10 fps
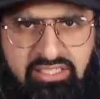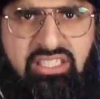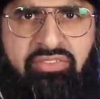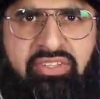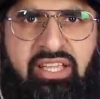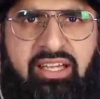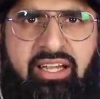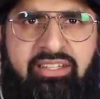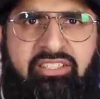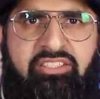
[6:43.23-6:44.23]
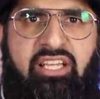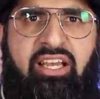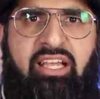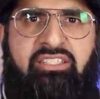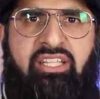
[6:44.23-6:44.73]
Let's leave it there, guys.
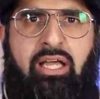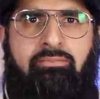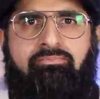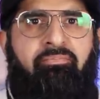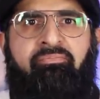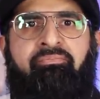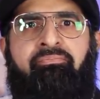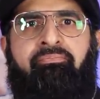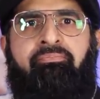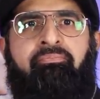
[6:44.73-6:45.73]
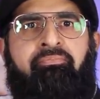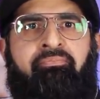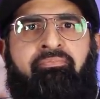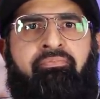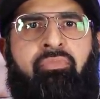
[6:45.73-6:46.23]
Until next time,
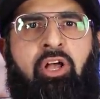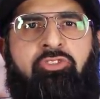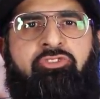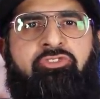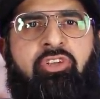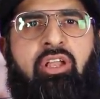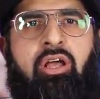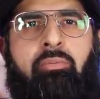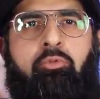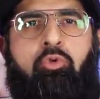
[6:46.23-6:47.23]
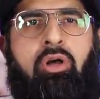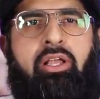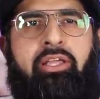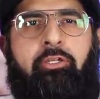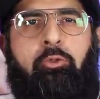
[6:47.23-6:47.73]
Assalamu
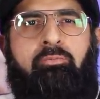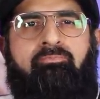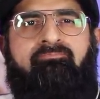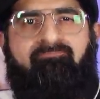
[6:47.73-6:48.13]
alaikum.